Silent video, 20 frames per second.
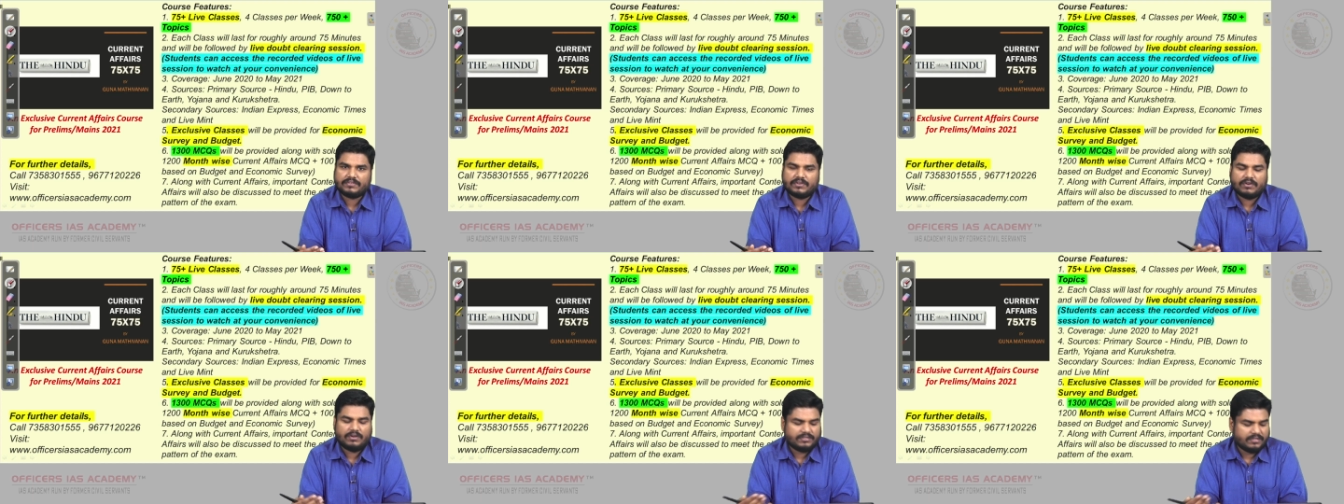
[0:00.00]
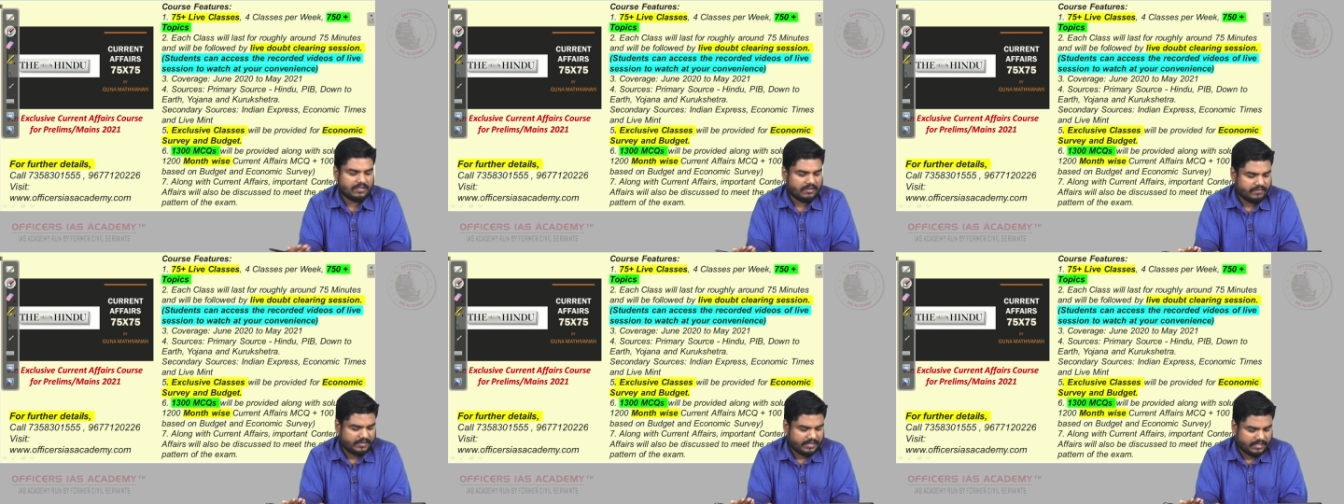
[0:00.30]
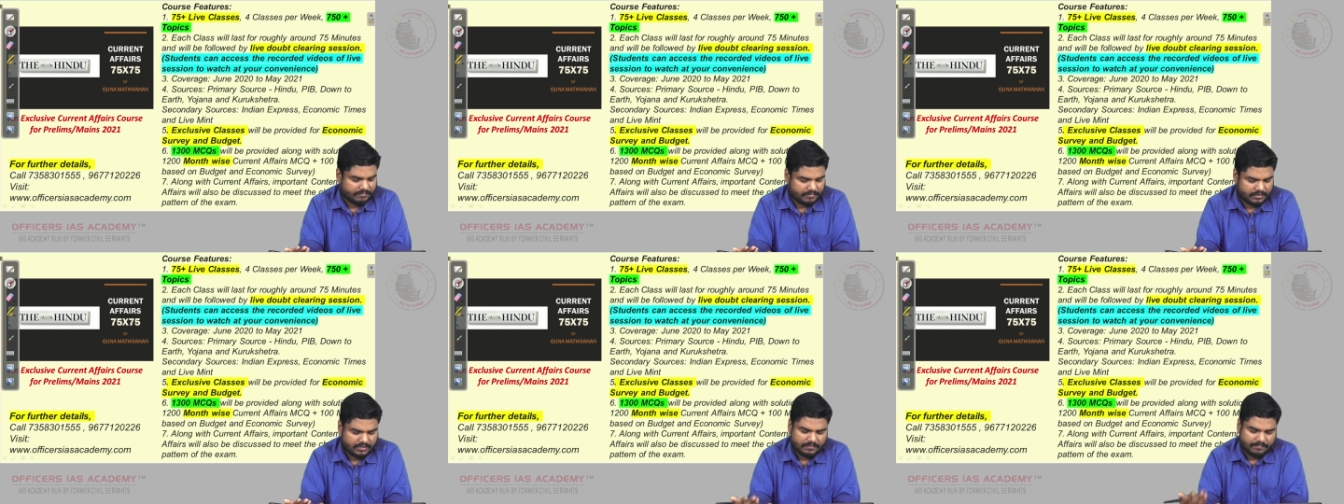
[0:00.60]
are also
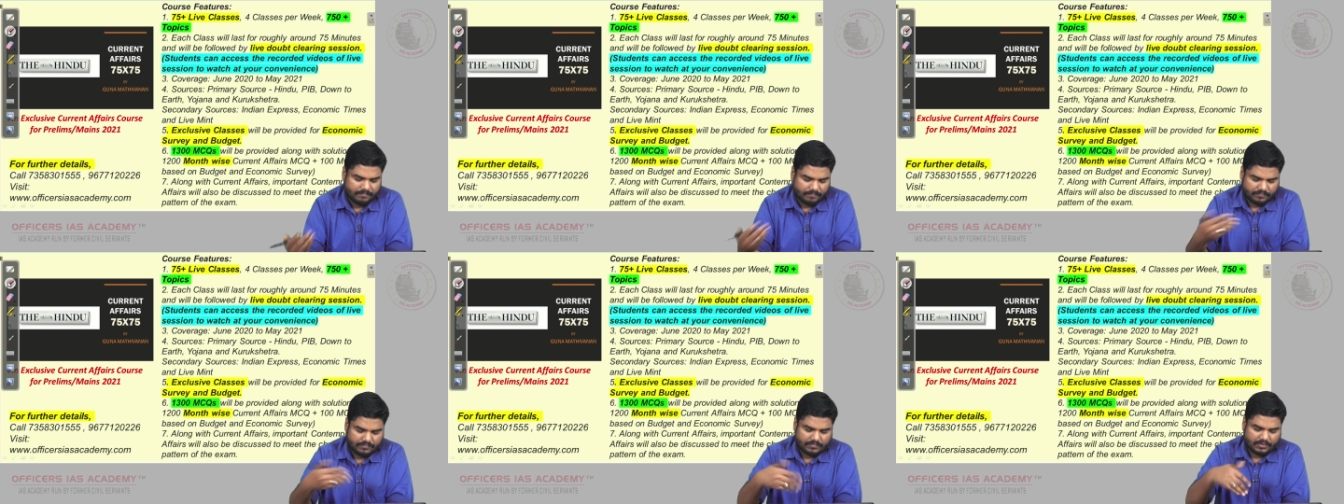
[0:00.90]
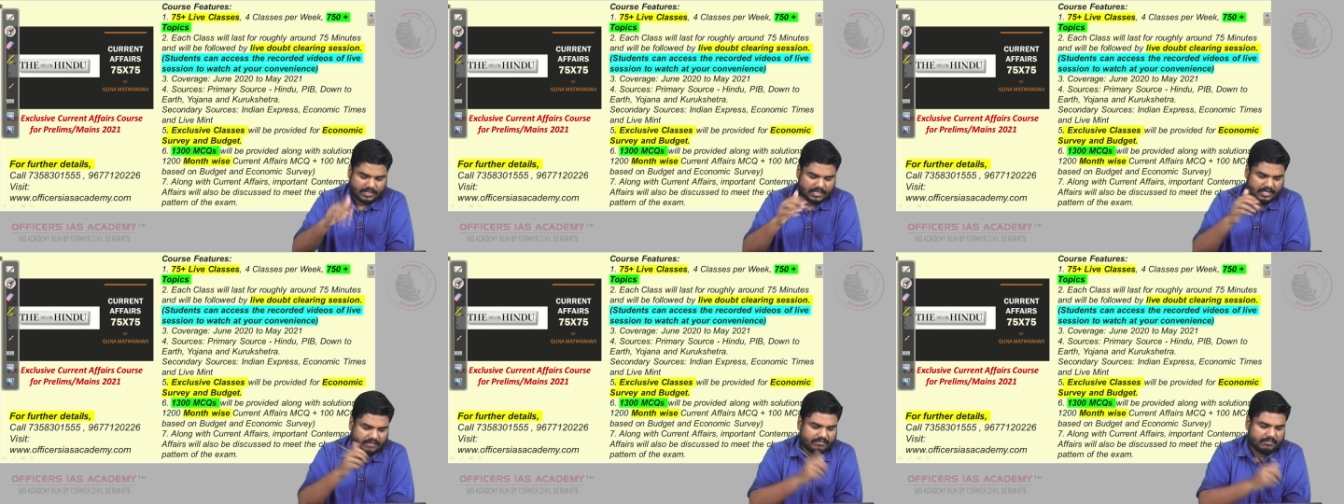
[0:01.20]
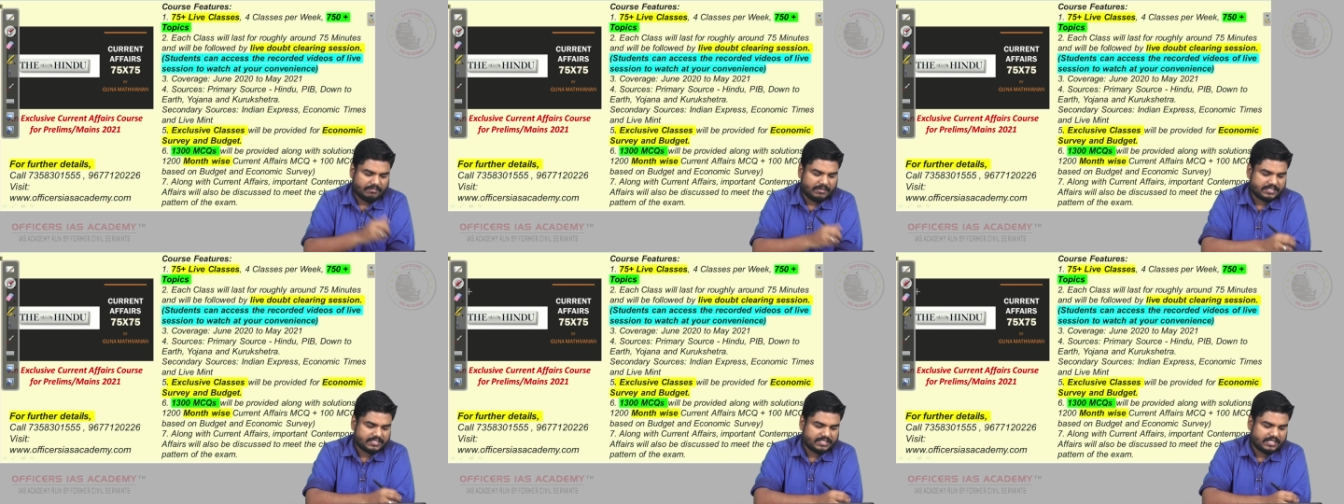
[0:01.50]
available.
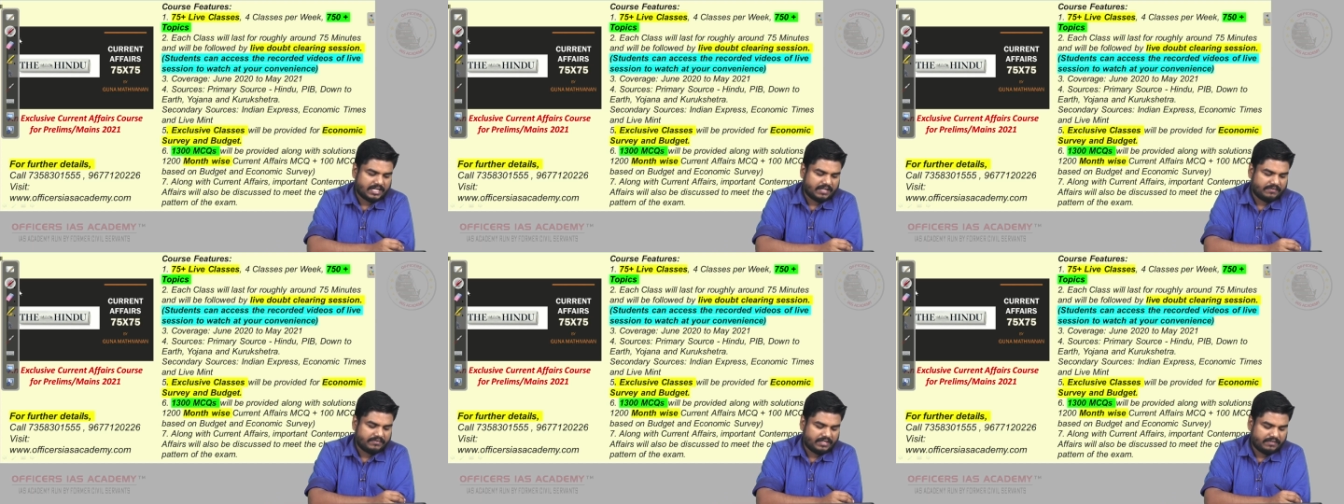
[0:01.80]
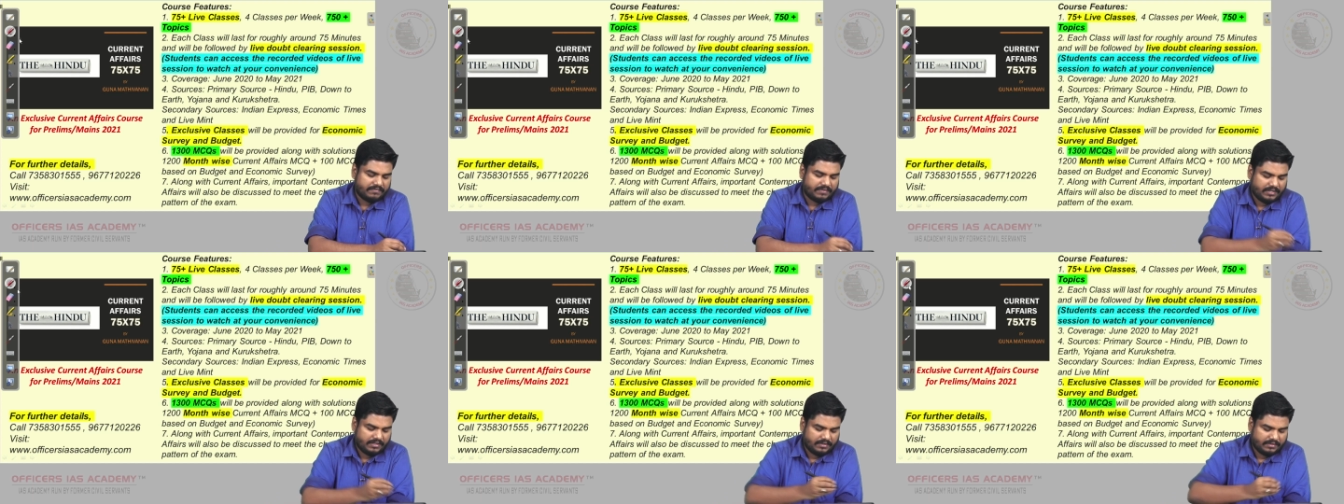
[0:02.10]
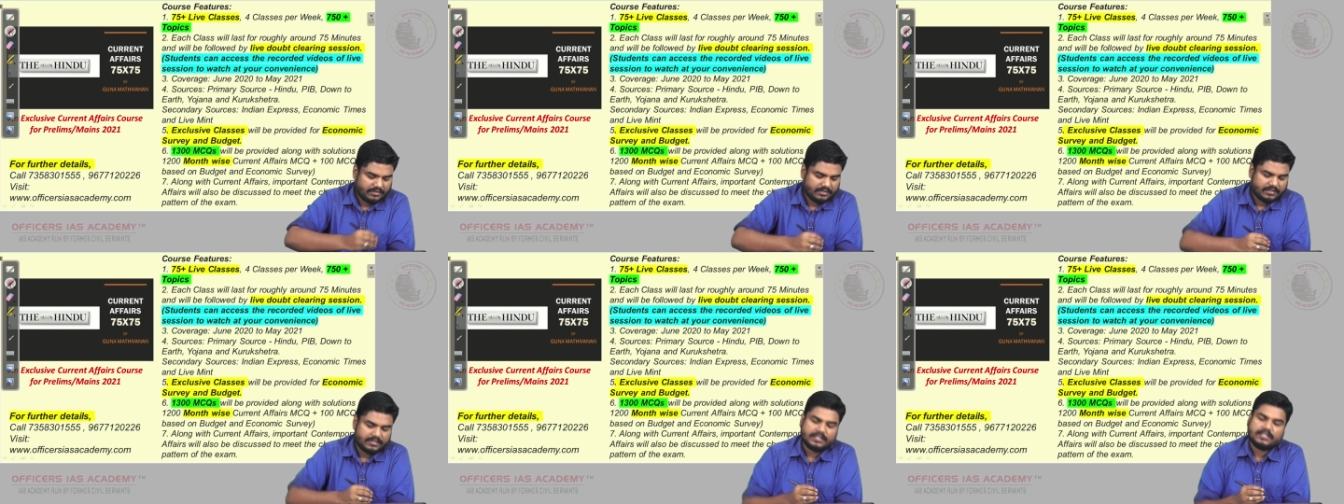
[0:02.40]
Information I have
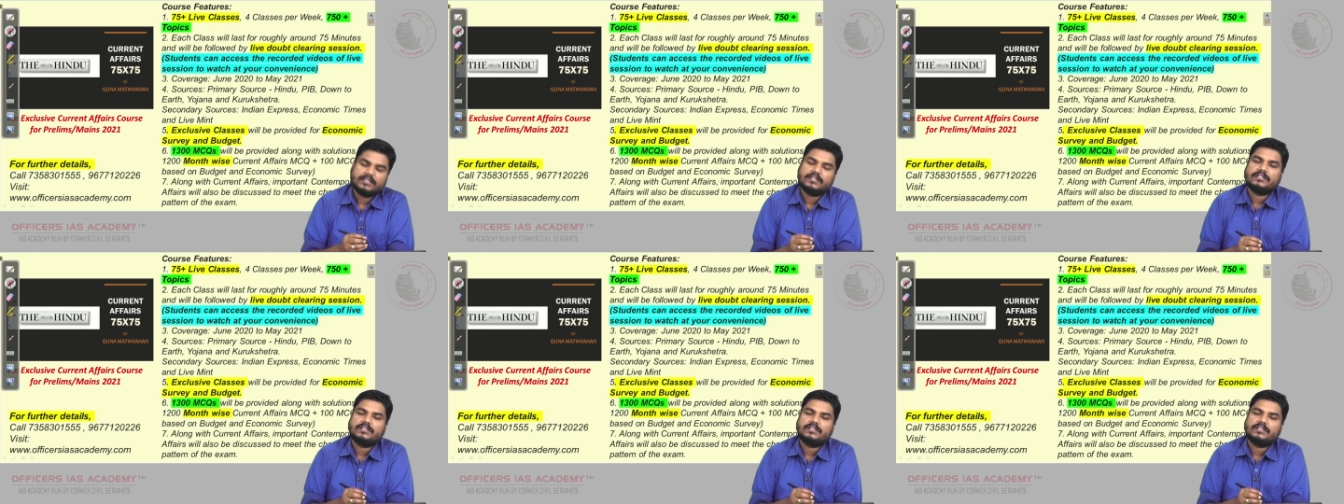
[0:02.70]
given.